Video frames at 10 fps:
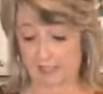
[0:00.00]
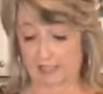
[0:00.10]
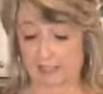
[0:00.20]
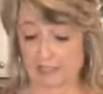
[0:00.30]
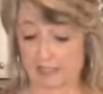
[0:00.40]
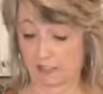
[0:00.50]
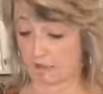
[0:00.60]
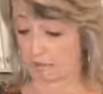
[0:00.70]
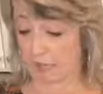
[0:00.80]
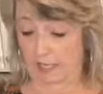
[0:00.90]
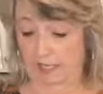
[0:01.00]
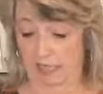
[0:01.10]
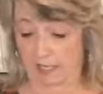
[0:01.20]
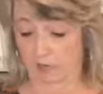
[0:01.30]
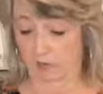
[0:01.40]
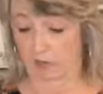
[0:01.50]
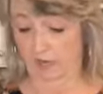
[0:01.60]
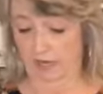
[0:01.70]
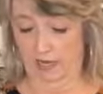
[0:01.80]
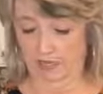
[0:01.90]
because that's a big
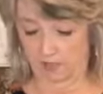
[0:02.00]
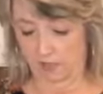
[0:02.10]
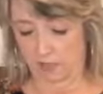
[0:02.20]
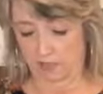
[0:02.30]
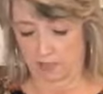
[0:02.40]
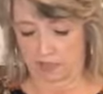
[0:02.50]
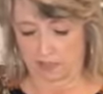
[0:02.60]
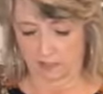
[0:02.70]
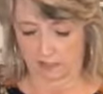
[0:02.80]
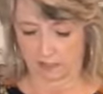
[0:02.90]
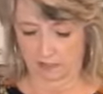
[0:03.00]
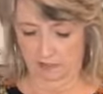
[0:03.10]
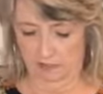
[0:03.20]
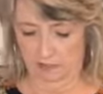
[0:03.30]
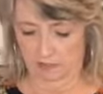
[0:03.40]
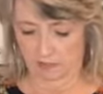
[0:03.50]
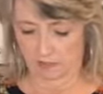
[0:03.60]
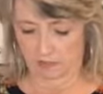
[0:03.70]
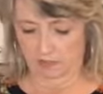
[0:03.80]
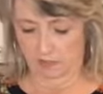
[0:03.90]
category that I use a lot.
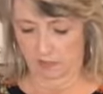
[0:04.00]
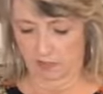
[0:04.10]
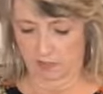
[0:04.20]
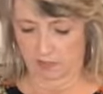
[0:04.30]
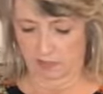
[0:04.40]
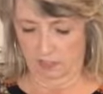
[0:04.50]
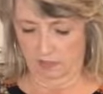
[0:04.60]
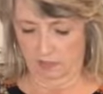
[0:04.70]
Glue on